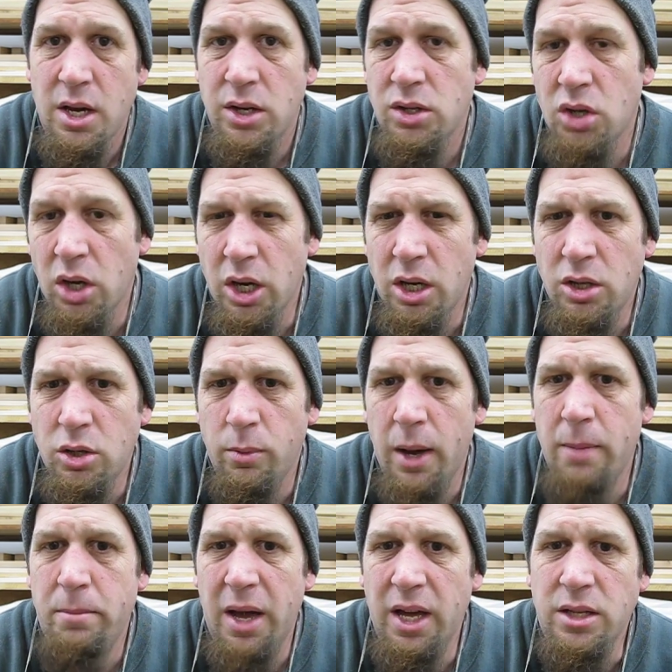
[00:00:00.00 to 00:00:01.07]
So I'm going to do my
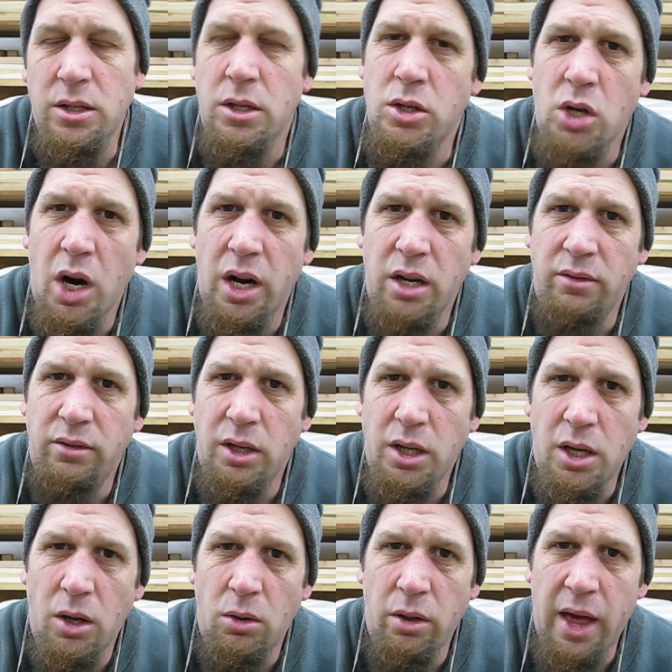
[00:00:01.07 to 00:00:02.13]
best to try to
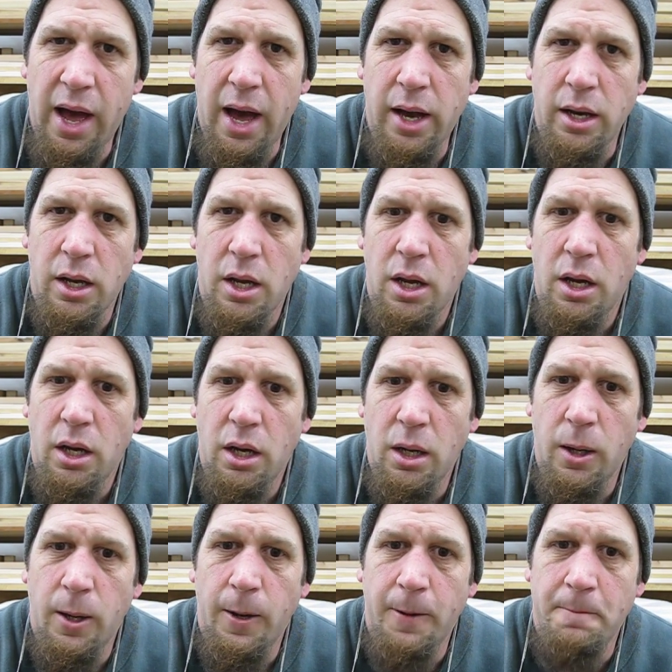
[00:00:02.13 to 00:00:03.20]
video that
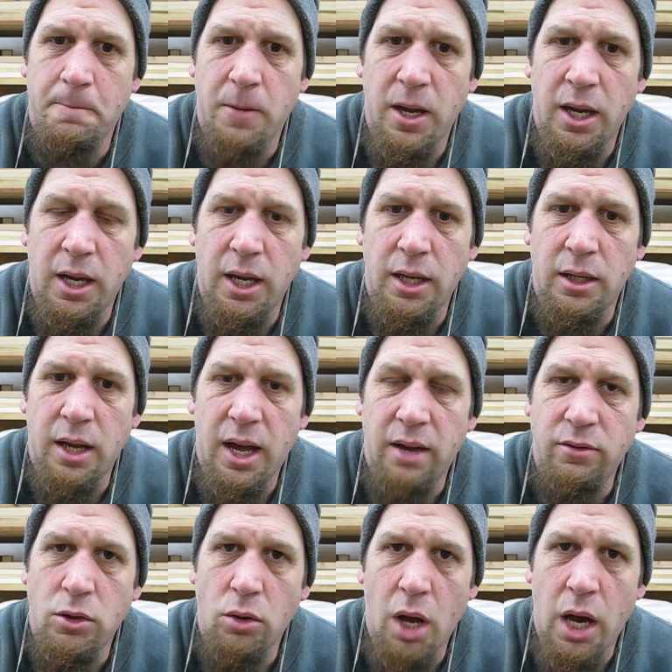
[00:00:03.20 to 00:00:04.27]
and
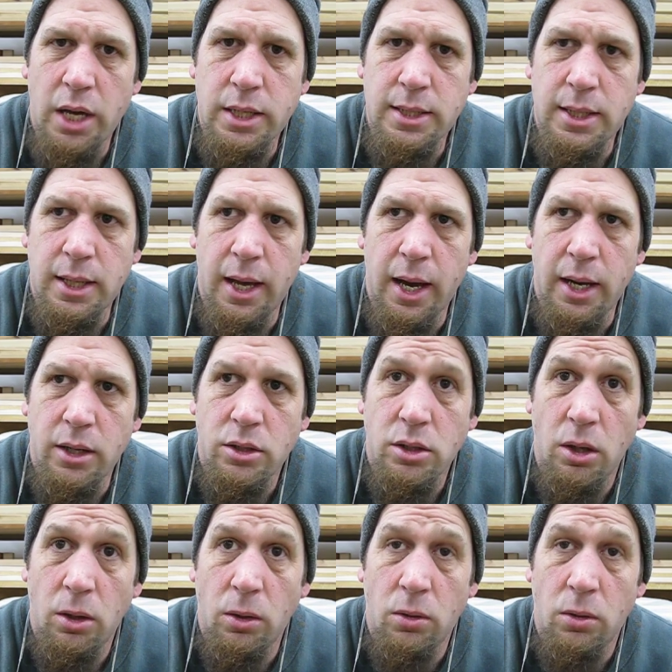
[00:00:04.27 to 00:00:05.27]
have you guys see that. So